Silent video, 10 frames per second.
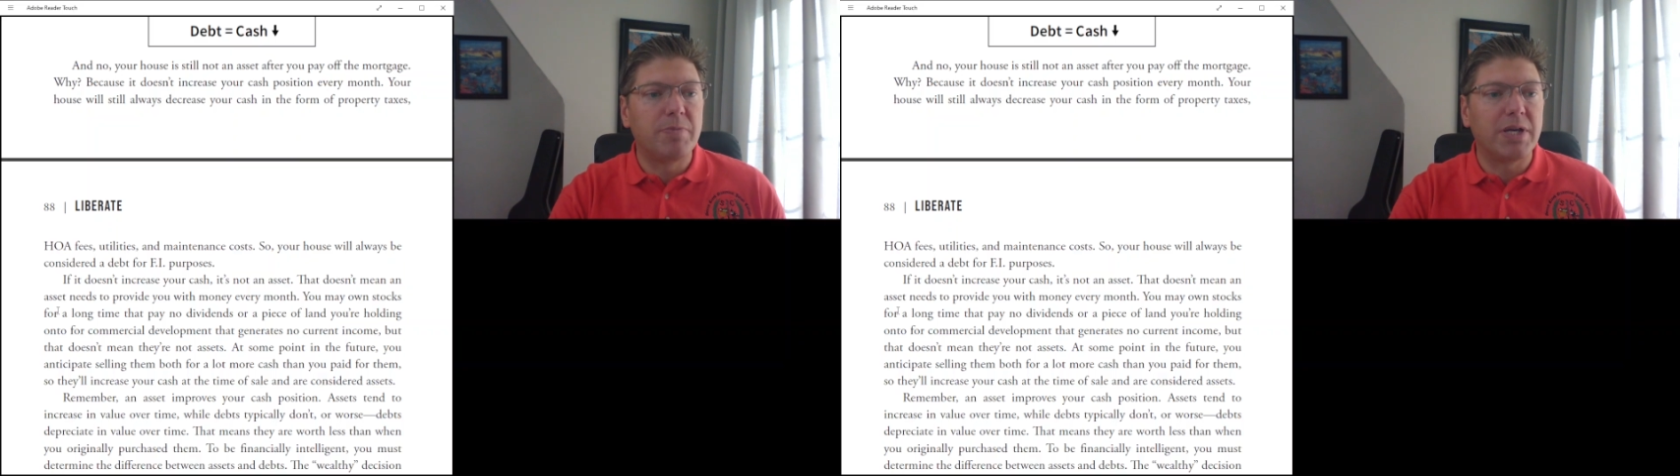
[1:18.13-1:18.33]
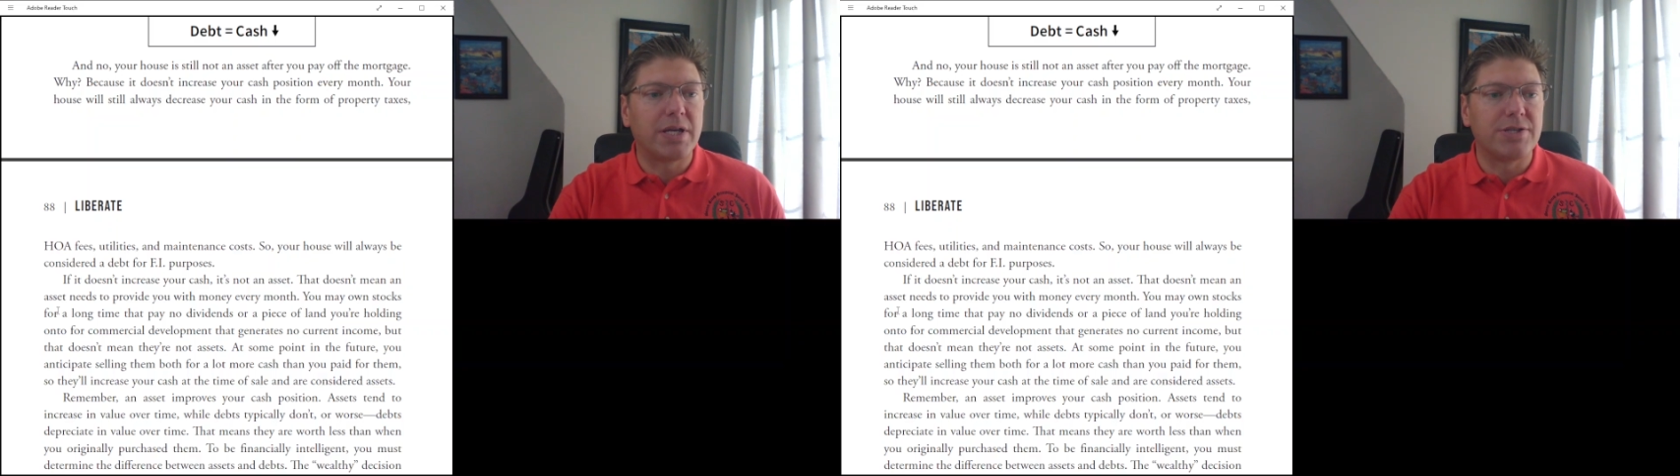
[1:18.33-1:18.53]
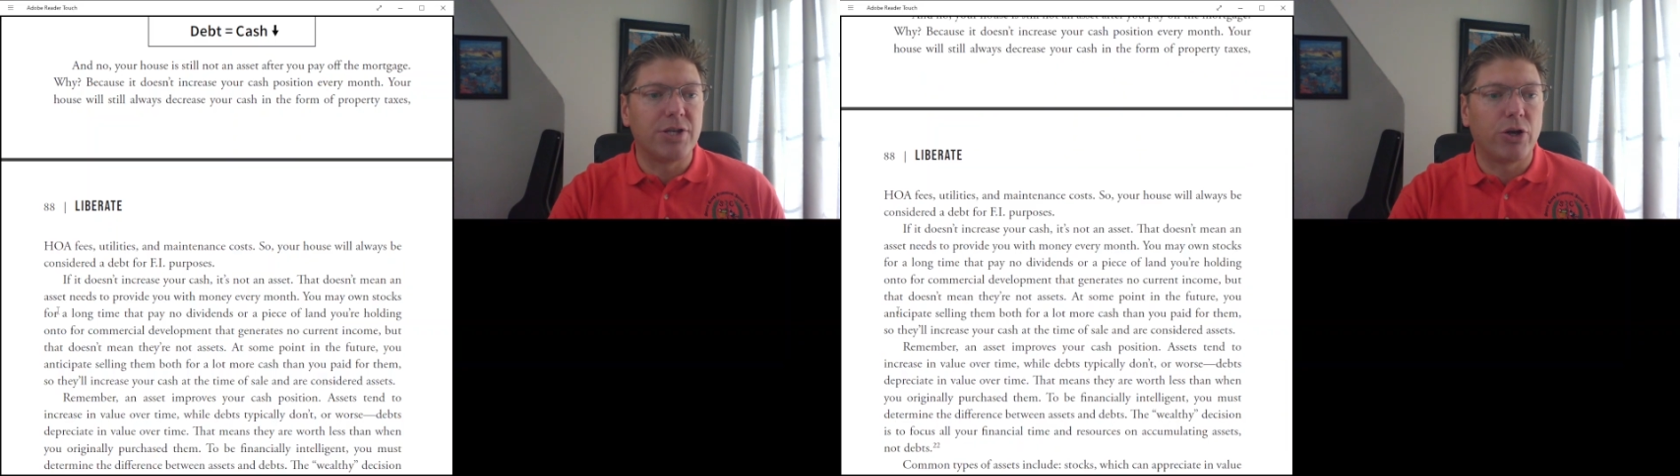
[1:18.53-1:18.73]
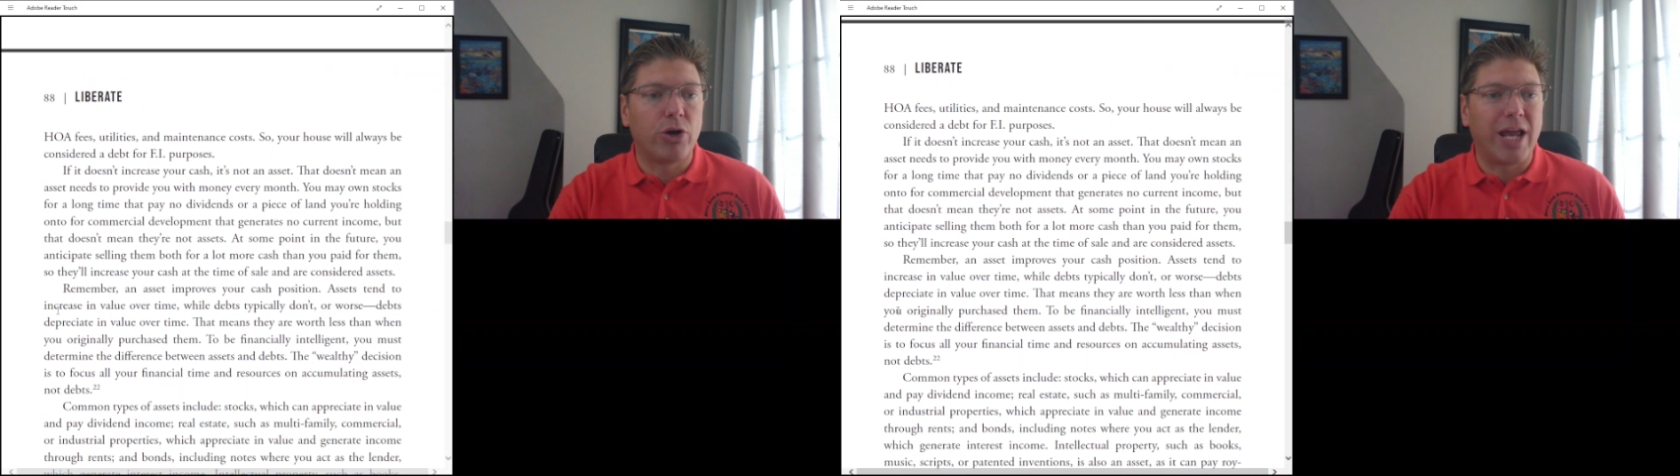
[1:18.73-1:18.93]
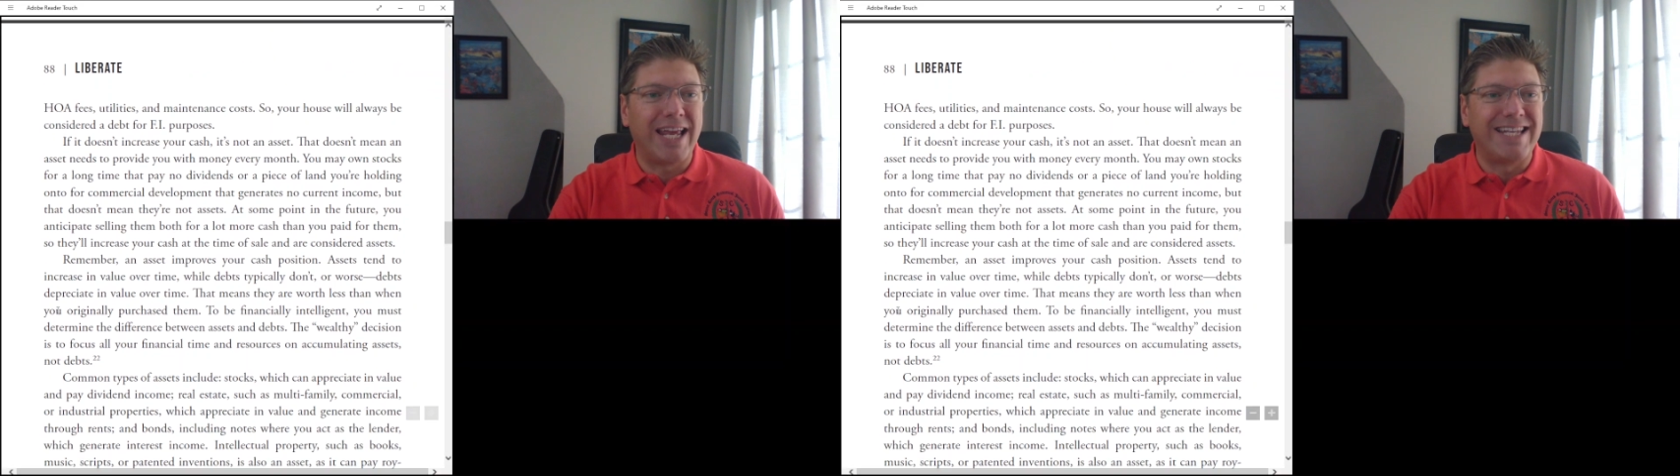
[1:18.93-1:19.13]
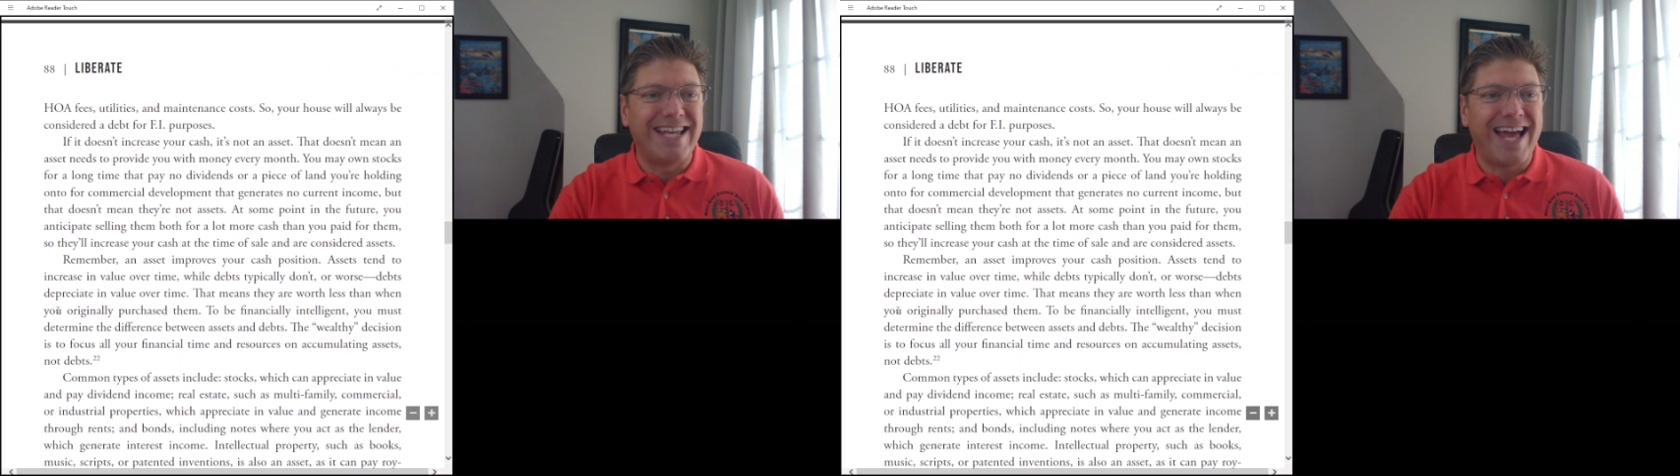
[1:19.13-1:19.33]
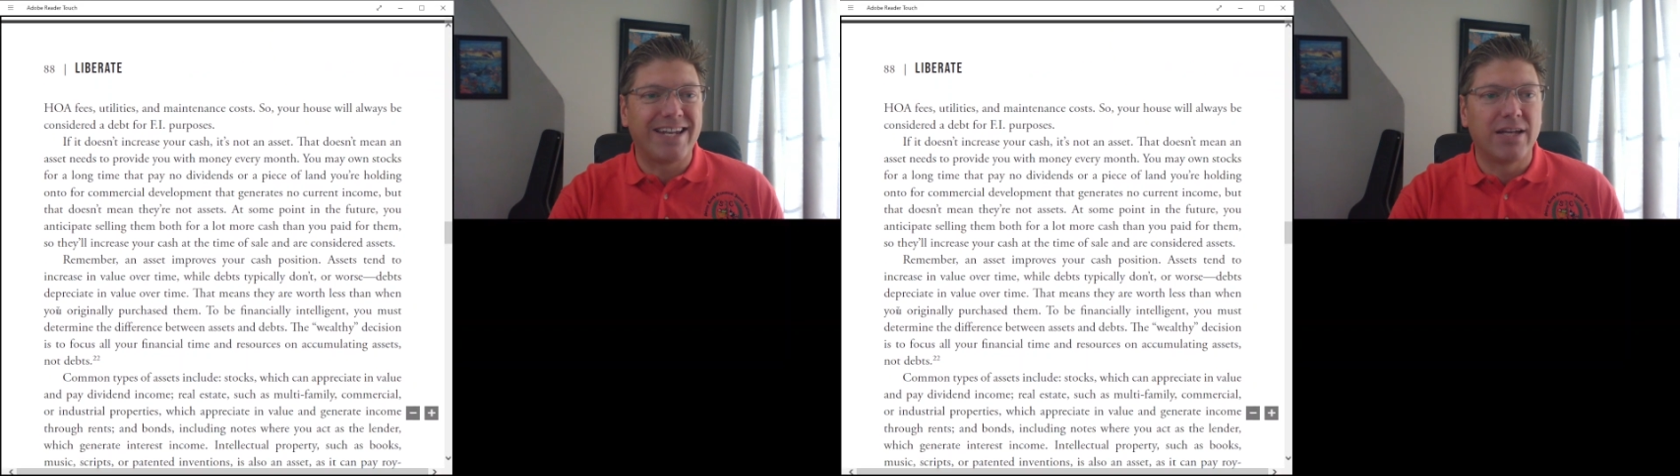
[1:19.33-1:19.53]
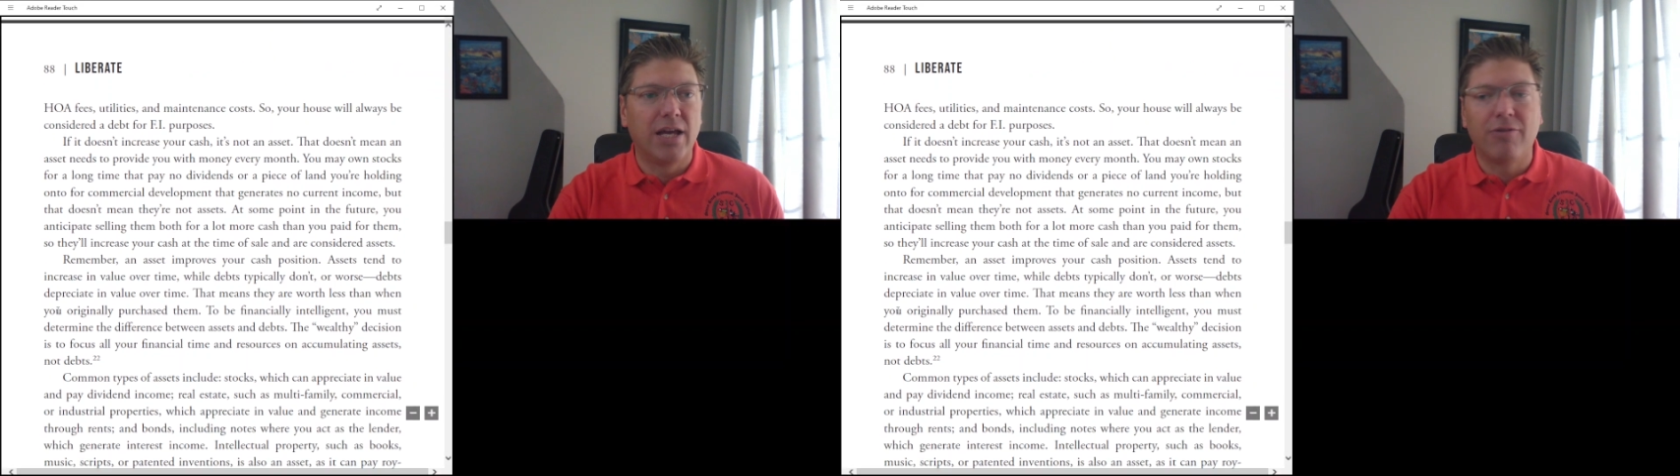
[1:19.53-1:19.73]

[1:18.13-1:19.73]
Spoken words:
be considered a debt